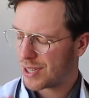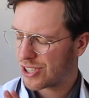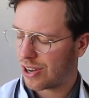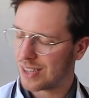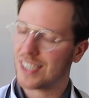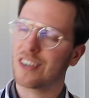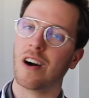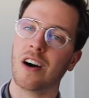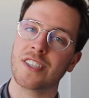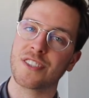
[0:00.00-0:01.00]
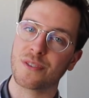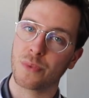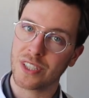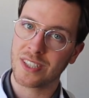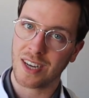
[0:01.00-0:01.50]
but cutting corners
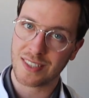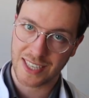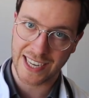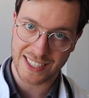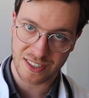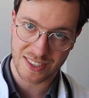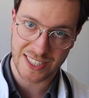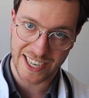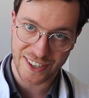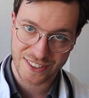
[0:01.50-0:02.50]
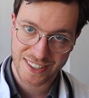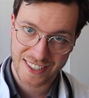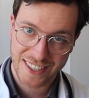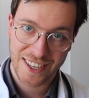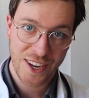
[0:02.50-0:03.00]
will not get us there.
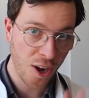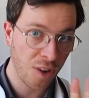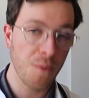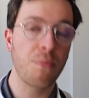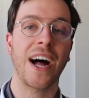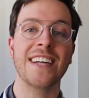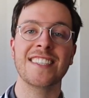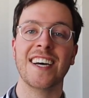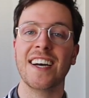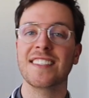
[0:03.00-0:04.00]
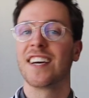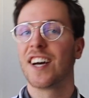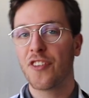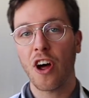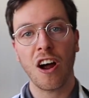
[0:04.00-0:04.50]
On the bright side,
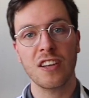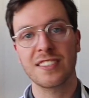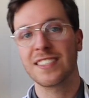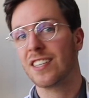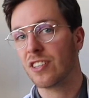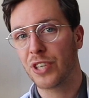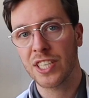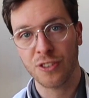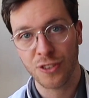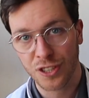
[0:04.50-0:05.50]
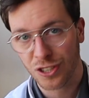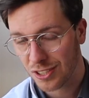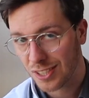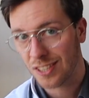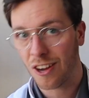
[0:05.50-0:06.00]
there are still
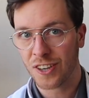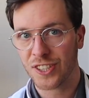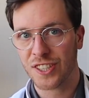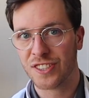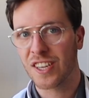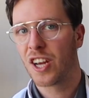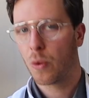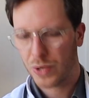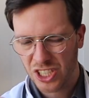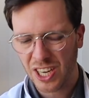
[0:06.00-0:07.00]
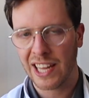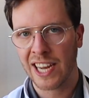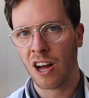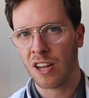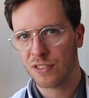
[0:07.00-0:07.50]
researchers and doctors which cling
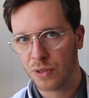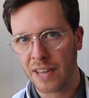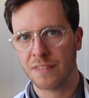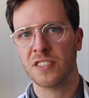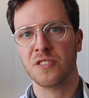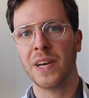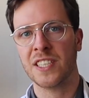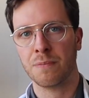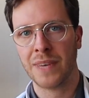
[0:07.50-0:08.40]
on to evidence-based